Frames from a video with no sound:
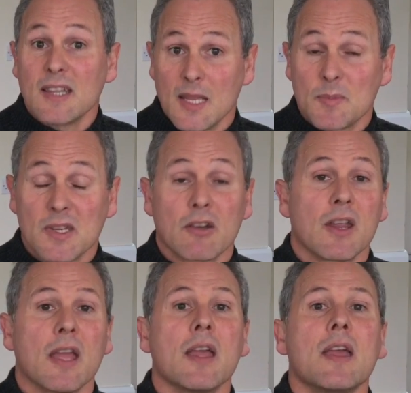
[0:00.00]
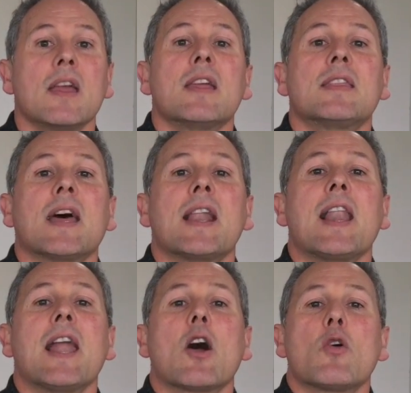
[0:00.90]
the hips area, that
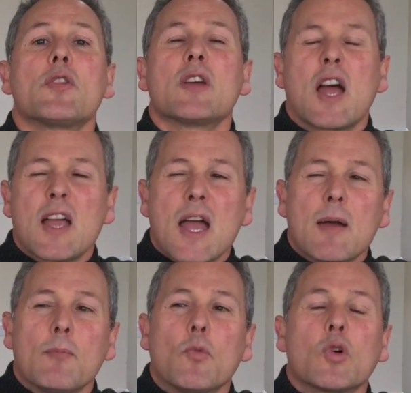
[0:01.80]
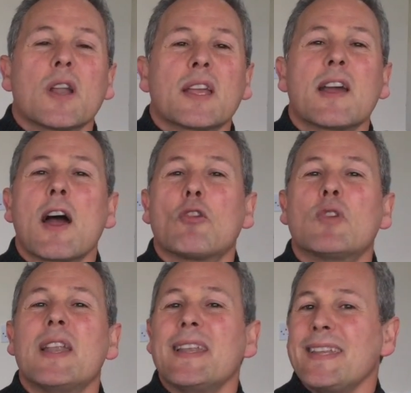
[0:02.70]
allow more like a
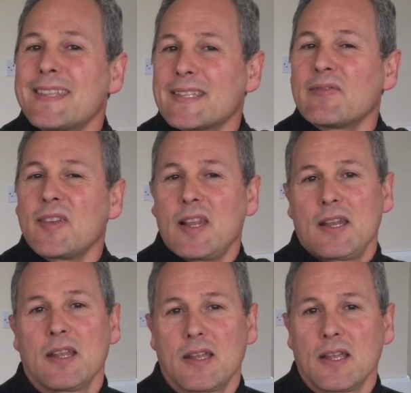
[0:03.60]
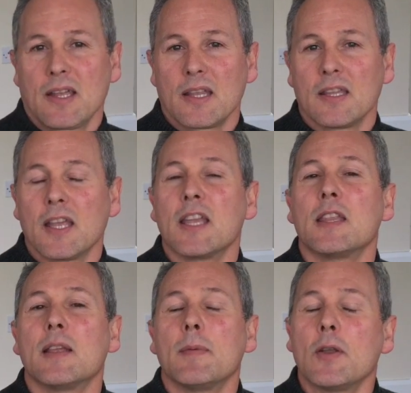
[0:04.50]
release feeling in
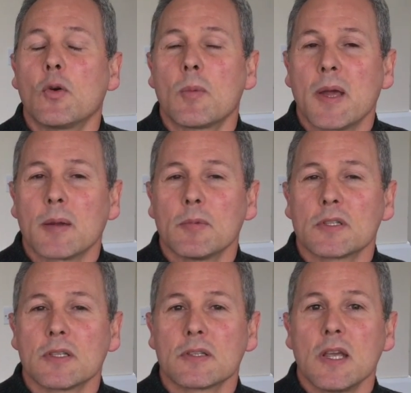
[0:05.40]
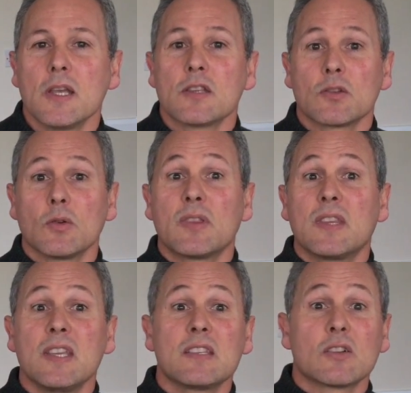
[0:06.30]
the lower back muscles. So
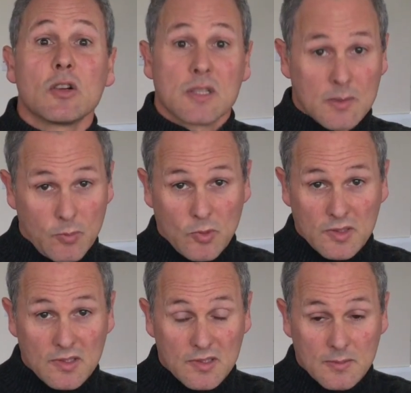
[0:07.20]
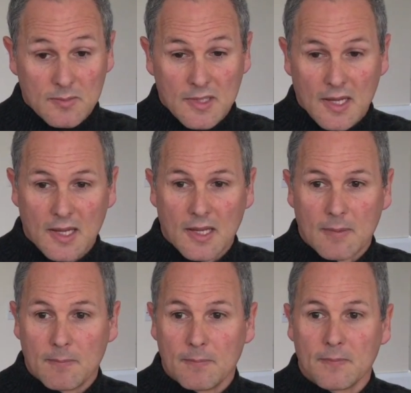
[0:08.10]
these are all support systems.
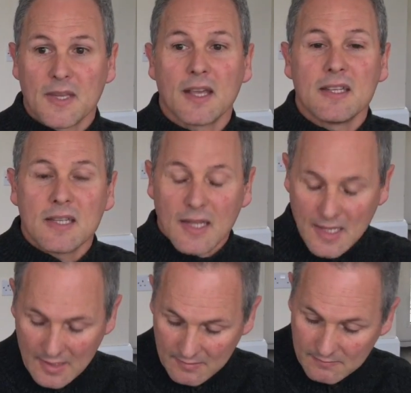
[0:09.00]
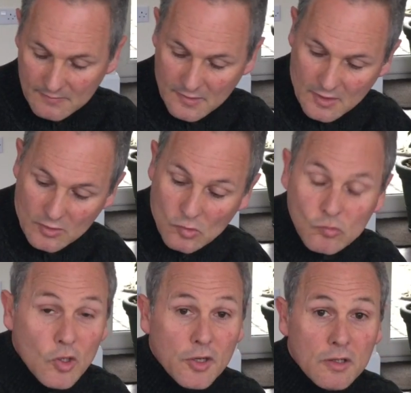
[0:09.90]
The idea, again, the
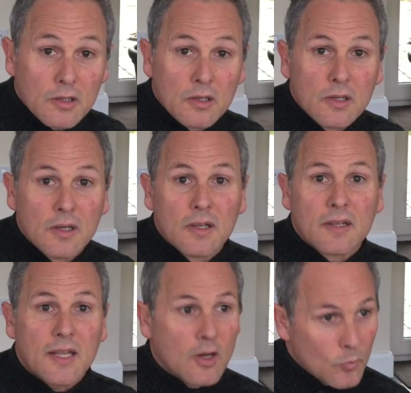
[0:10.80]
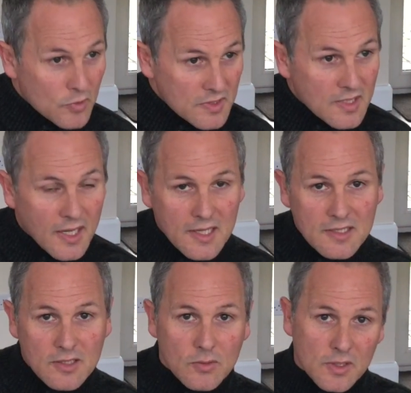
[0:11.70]
rudder that almost guides
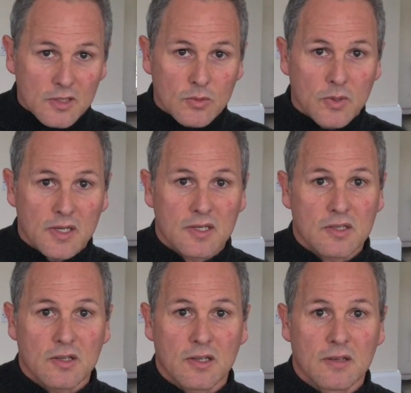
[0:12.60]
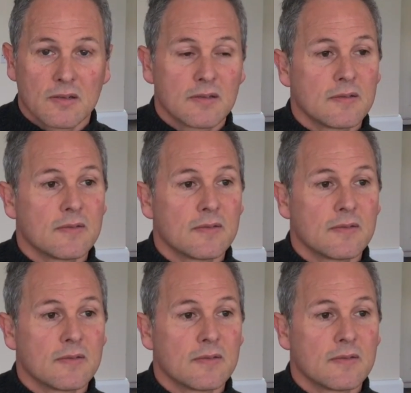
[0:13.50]
you into a certain